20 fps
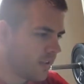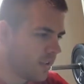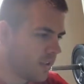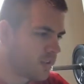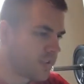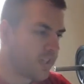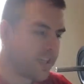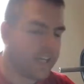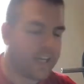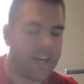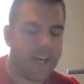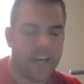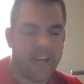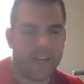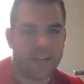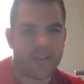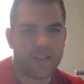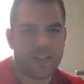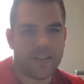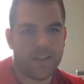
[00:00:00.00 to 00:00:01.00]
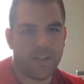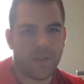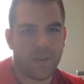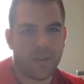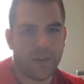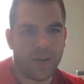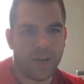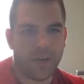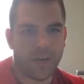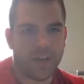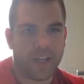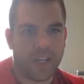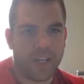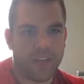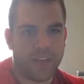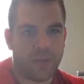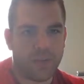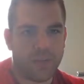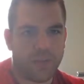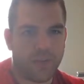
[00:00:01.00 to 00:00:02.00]
looks like, I could still barely get
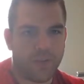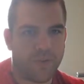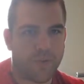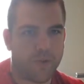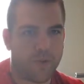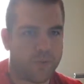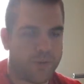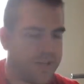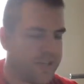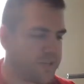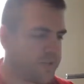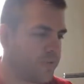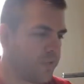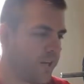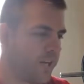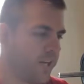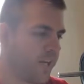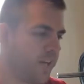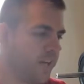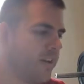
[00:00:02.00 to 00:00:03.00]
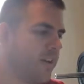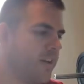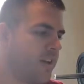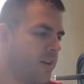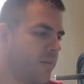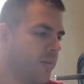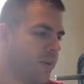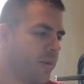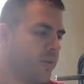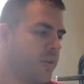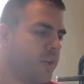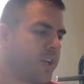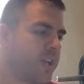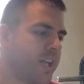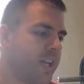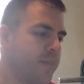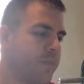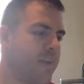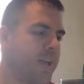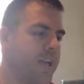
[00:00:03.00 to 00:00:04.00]
the preferred best rating, but I'm looking
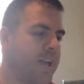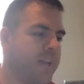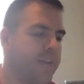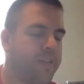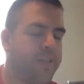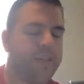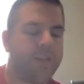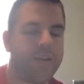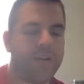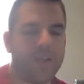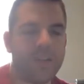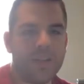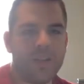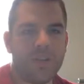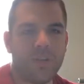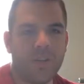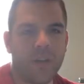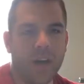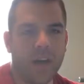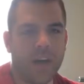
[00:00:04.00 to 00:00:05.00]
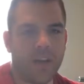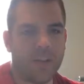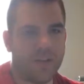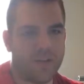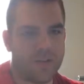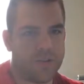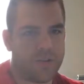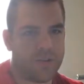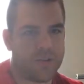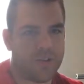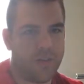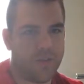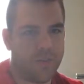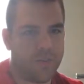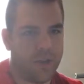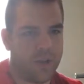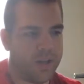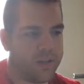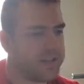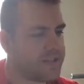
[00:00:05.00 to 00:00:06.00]
at paying $32 a
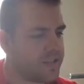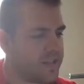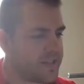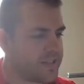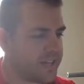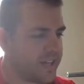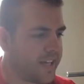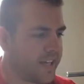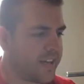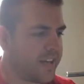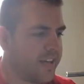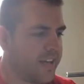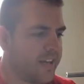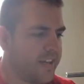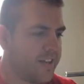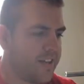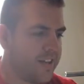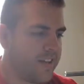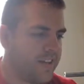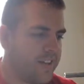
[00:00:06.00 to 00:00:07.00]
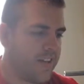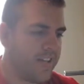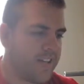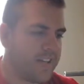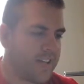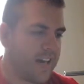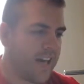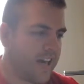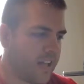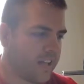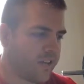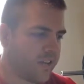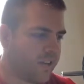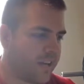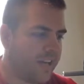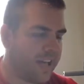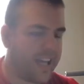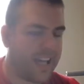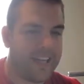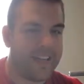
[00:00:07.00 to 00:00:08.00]
month. So that's like
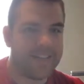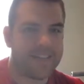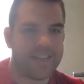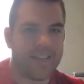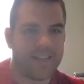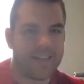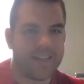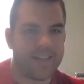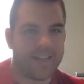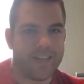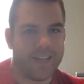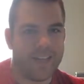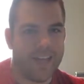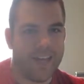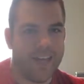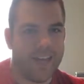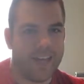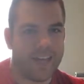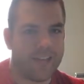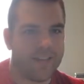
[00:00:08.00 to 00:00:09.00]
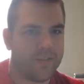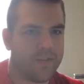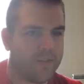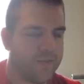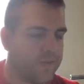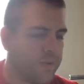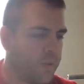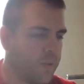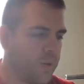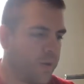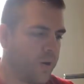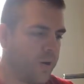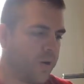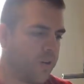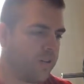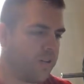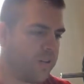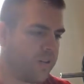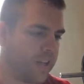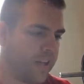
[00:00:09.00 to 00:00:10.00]
$1.08 a day for
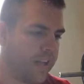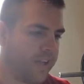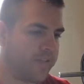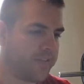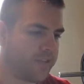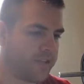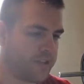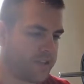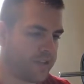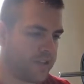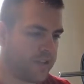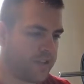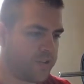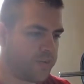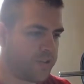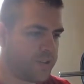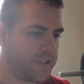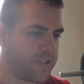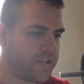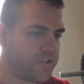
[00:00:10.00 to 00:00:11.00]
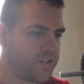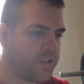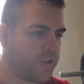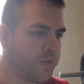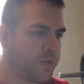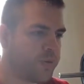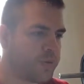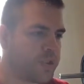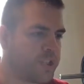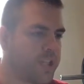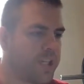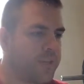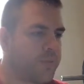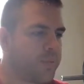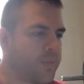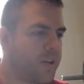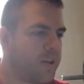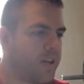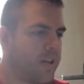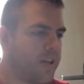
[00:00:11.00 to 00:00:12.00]
life insurance, which is super cheap.
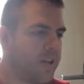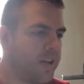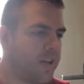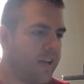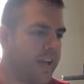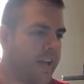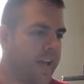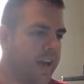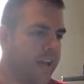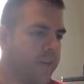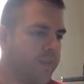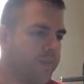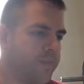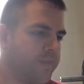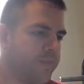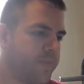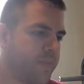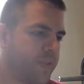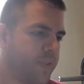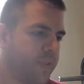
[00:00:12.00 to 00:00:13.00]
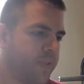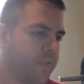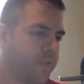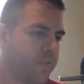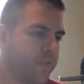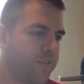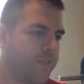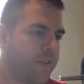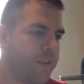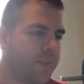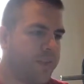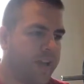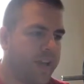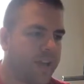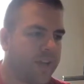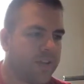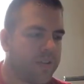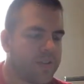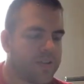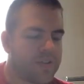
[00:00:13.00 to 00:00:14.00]
Now,
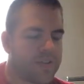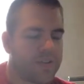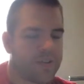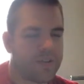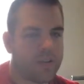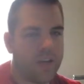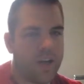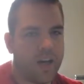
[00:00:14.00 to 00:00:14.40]
females,